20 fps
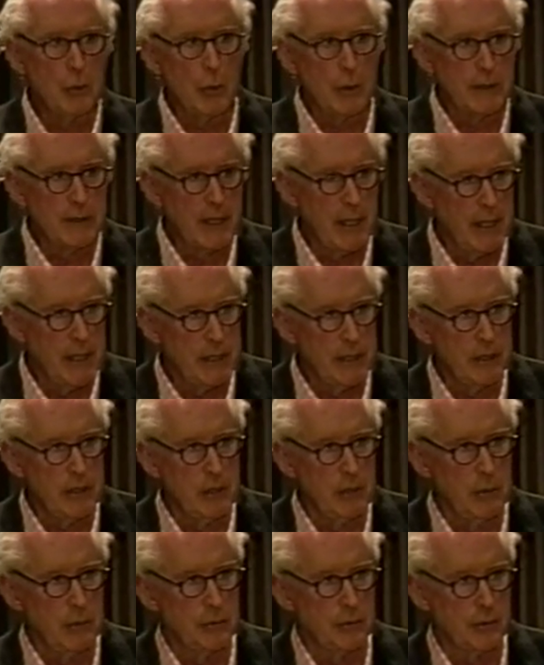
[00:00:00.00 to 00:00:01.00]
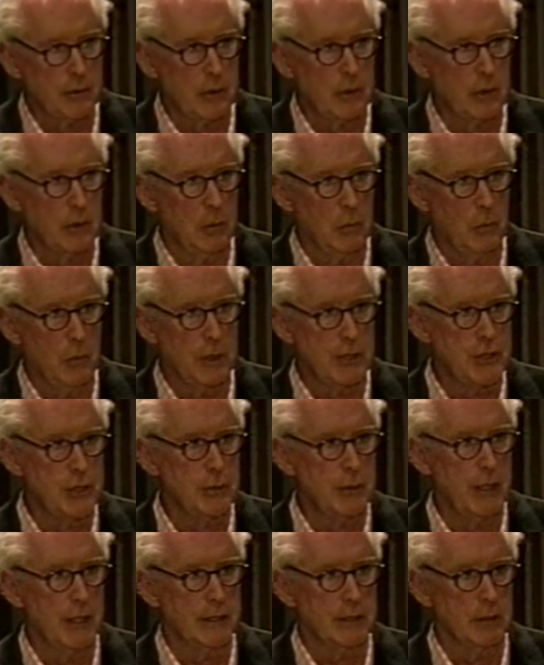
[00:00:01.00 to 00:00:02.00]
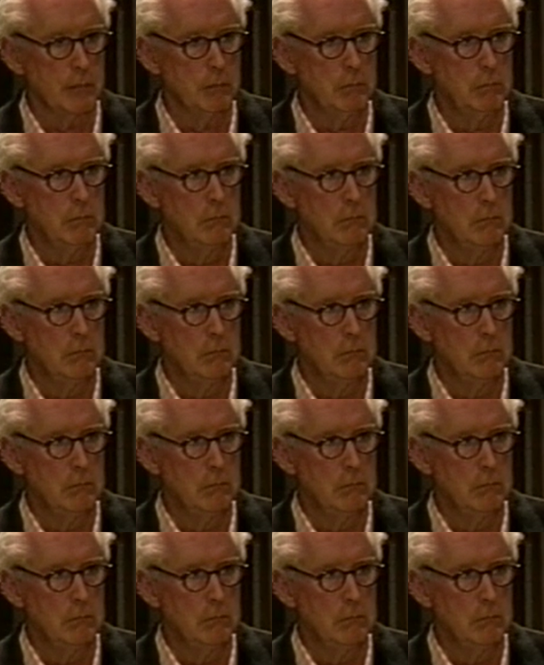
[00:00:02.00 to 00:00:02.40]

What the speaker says: retain a user once you get them,